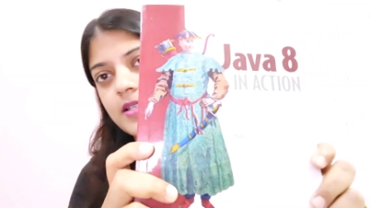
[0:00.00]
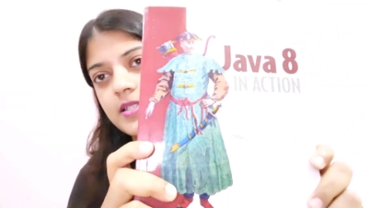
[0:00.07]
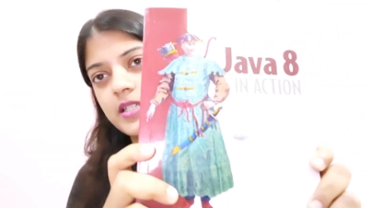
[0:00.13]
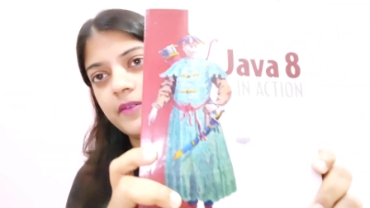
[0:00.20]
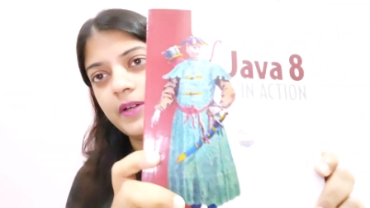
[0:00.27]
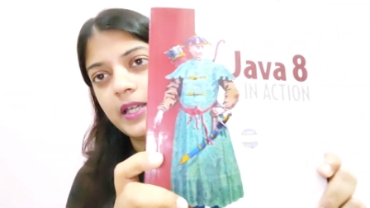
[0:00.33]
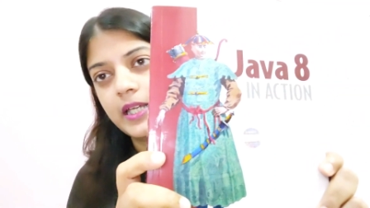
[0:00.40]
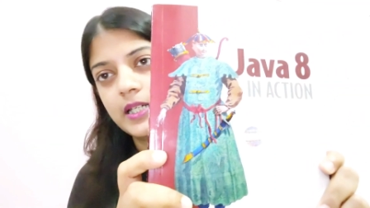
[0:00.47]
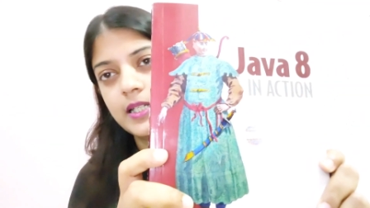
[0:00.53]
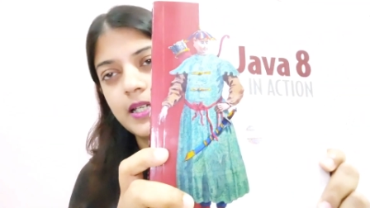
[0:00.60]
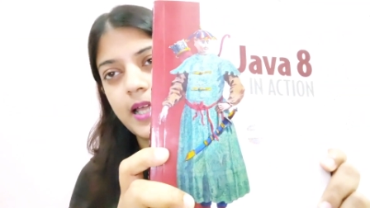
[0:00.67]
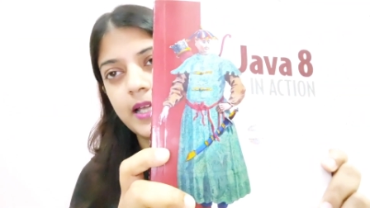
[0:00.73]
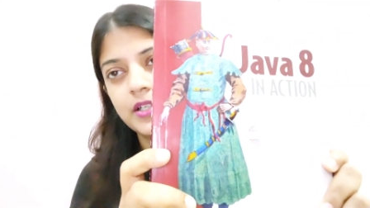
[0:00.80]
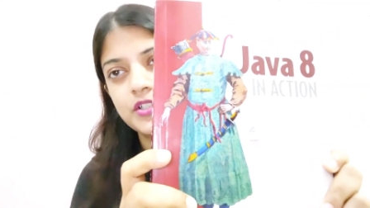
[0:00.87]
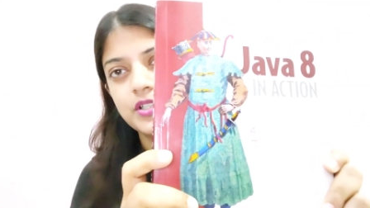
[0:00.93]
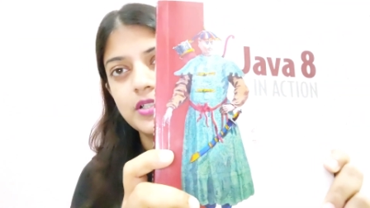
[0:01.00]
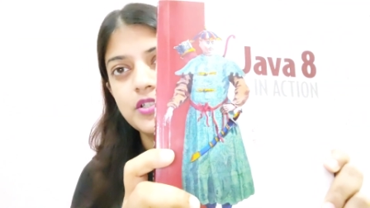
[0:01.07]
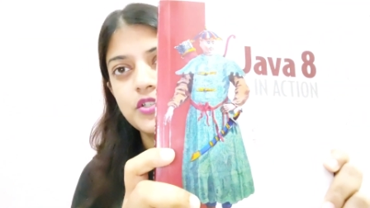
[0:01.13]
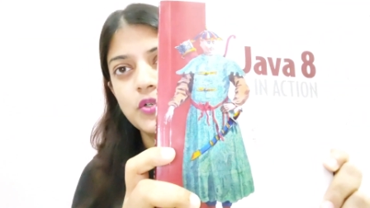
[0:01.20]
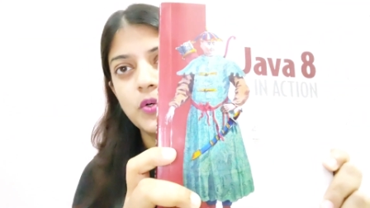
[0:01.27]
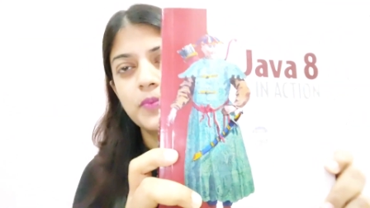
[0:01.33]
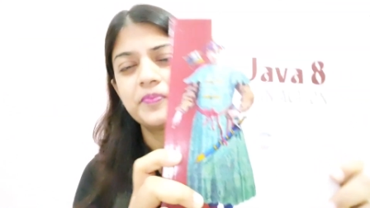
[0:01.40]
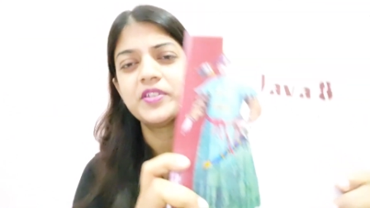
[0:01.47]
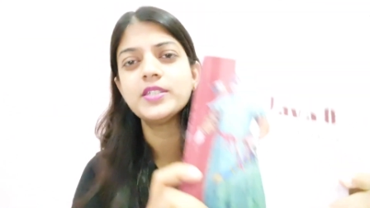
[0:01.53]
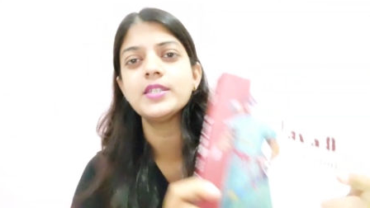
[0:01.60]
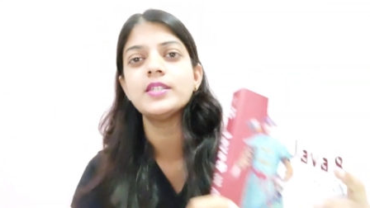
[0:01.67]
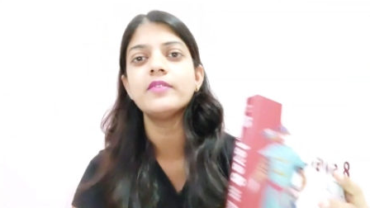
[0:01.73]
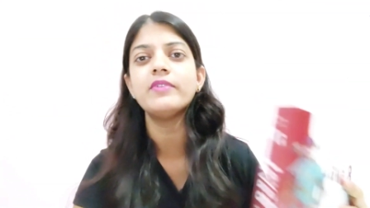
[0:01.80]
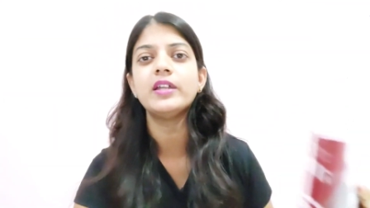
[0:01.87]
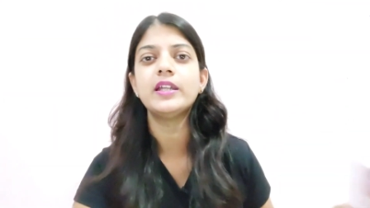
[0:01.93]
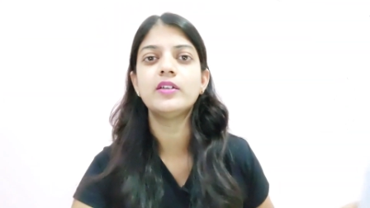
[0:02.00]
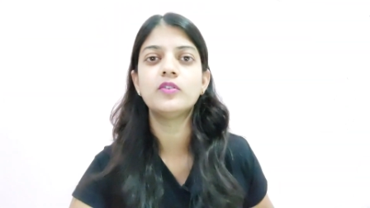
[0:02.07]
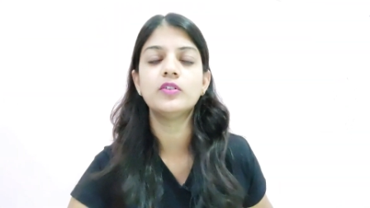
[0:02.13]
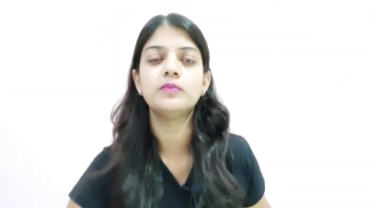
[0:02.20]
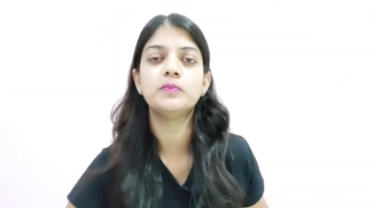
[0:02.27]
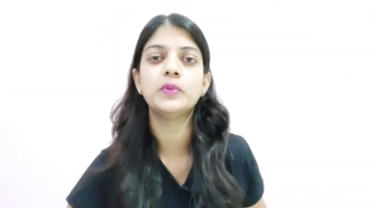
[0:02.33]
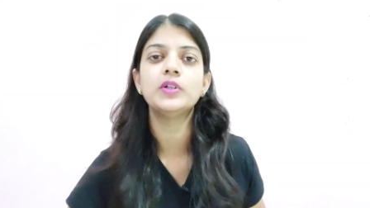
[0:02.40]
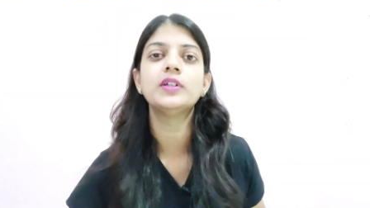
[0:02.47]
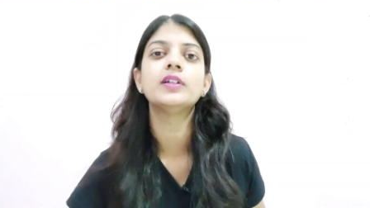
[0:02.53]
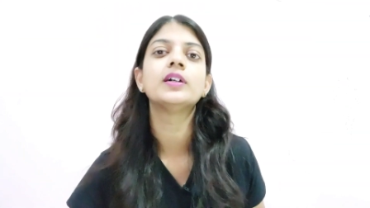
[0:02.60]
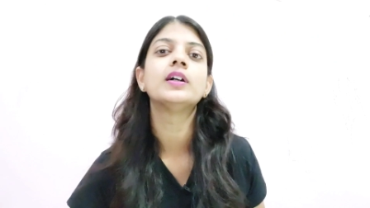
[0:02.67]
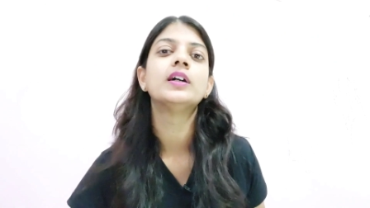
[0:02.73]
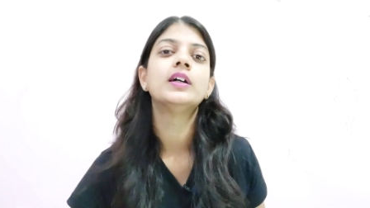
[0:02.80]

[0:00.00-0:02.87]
Java 8 in Action. So this is a very good book